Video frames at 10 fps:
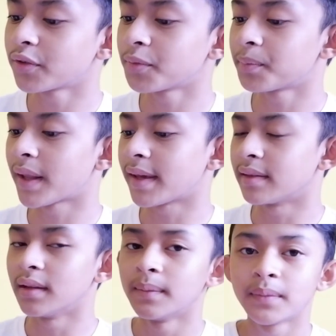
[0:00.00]
you
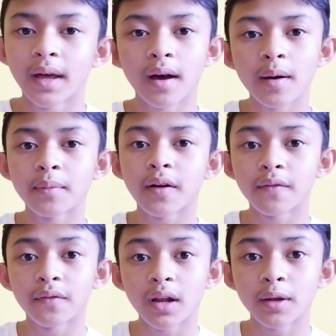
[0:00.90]
played?
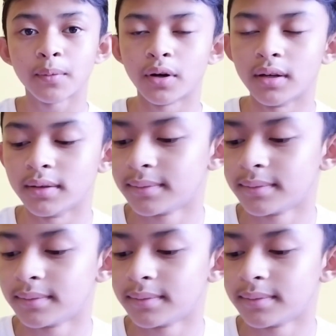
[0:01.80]
Volleyball.